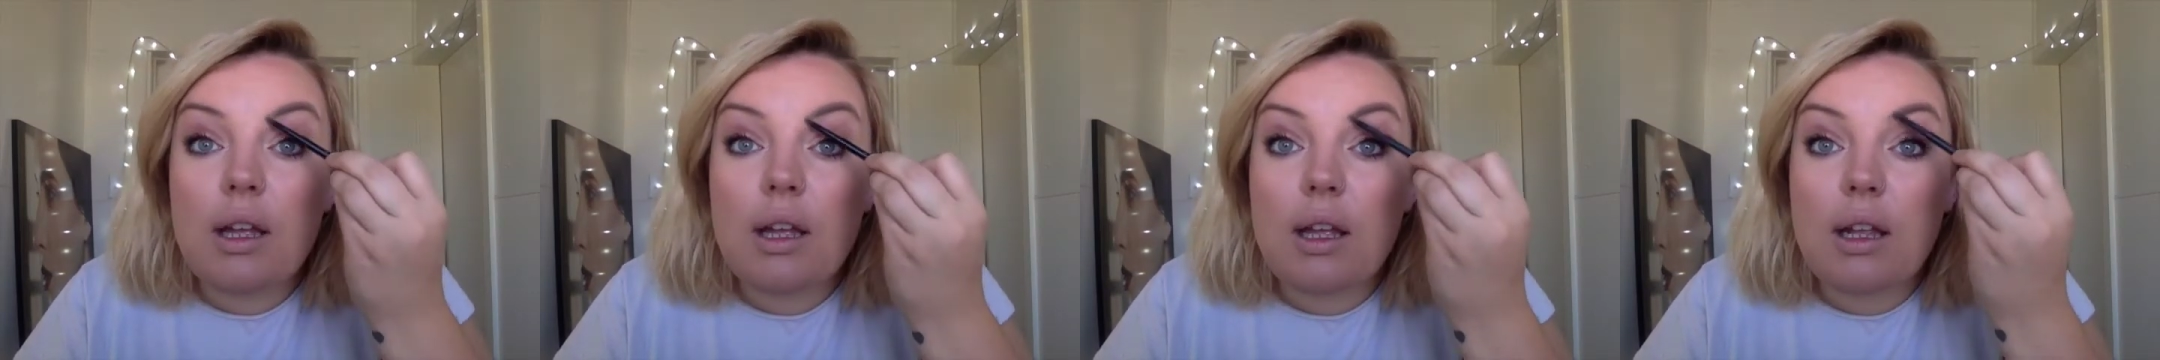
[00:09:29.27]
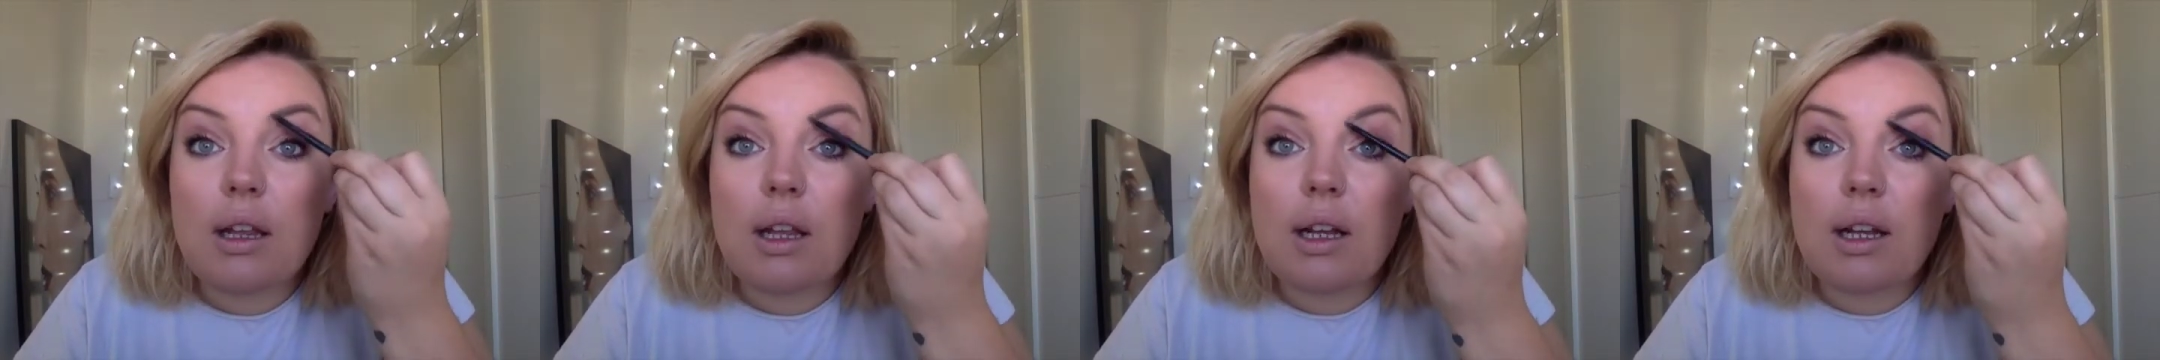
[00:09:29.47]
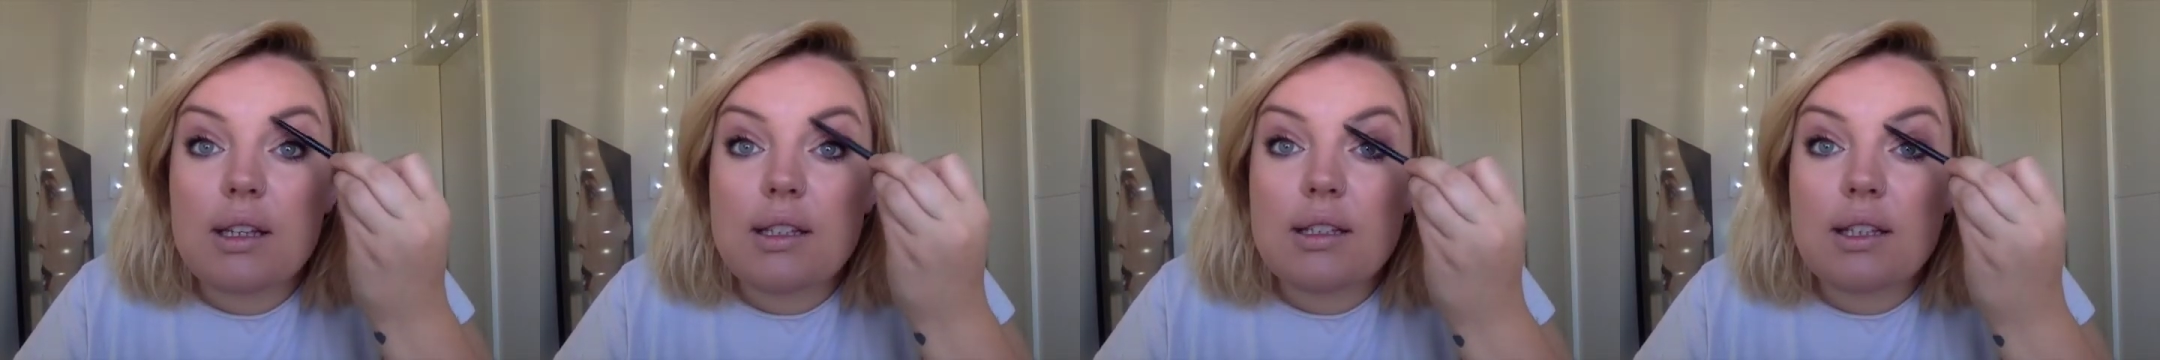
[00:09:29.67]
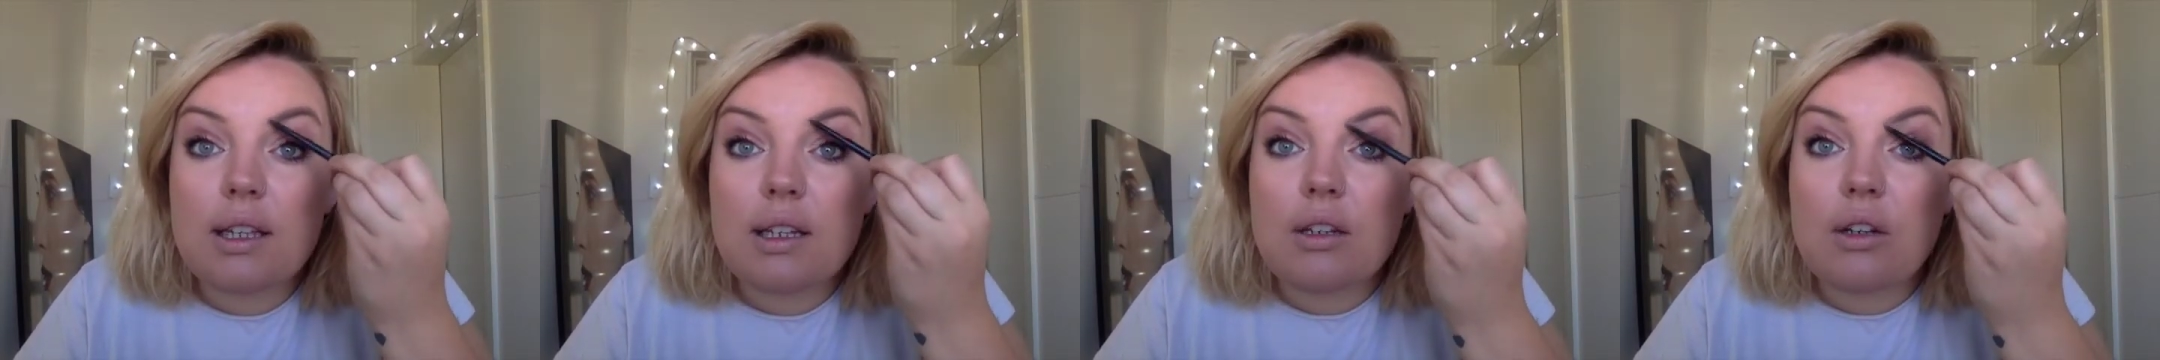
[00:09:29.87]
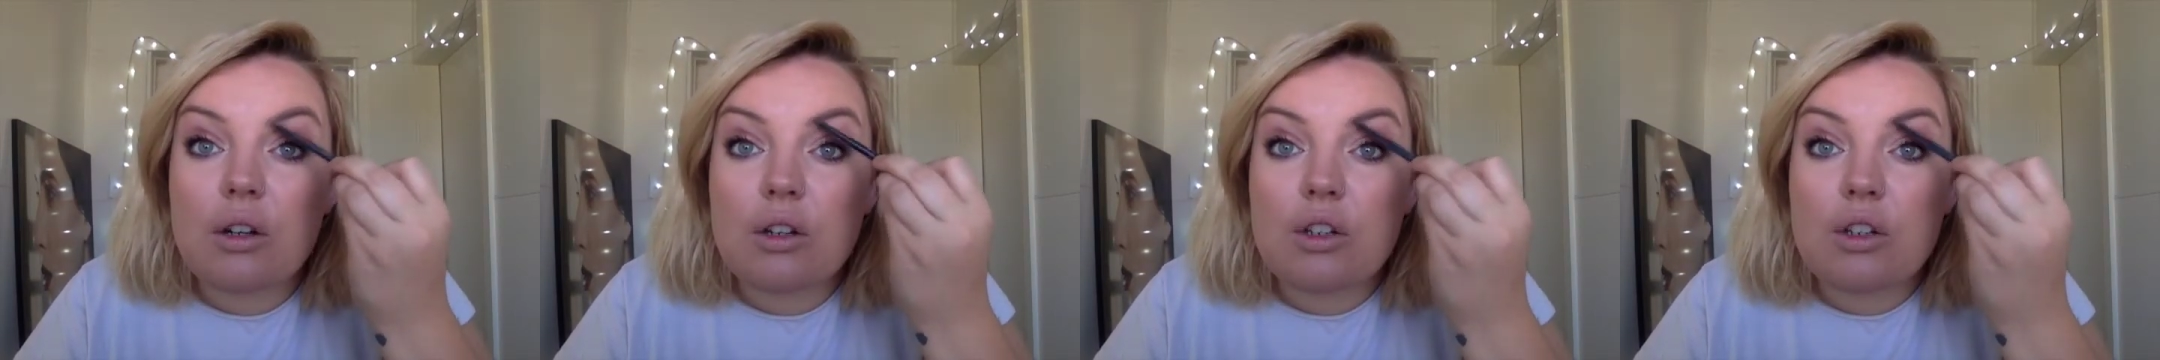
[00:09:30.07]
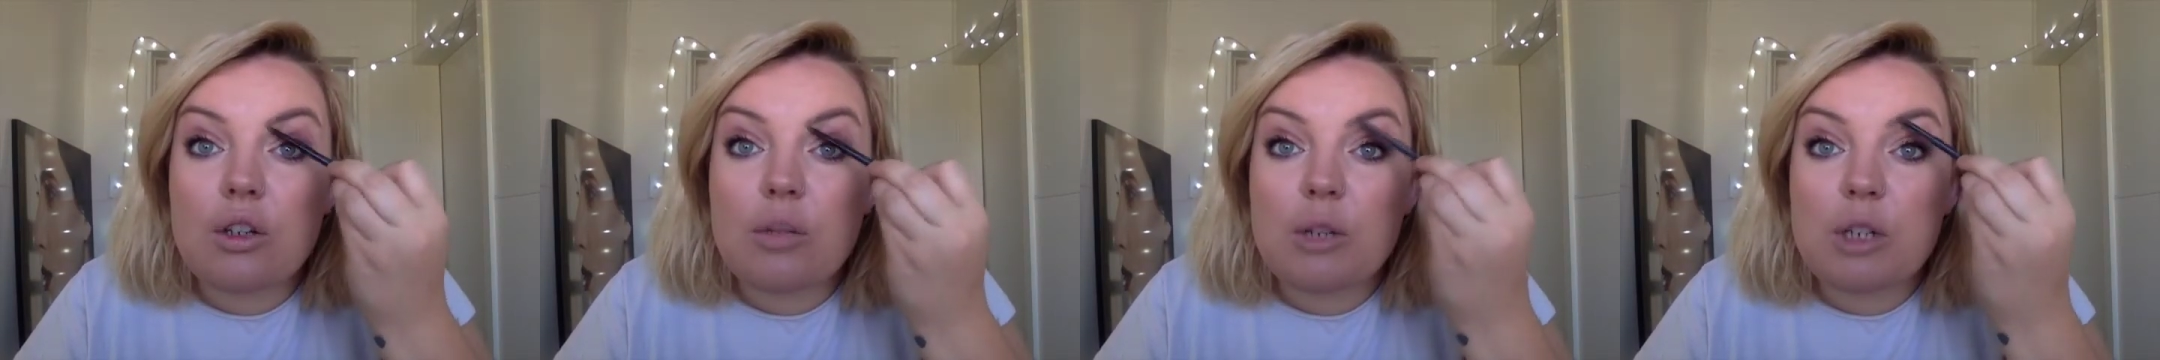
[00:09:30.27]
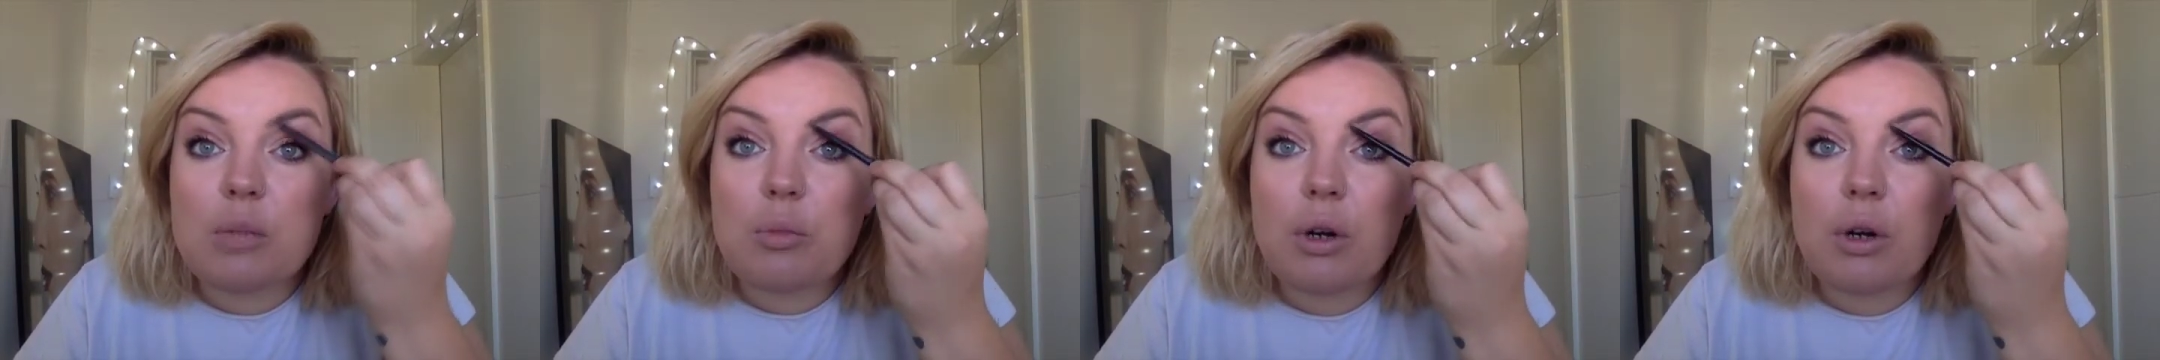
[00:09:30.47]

And like I said, not too much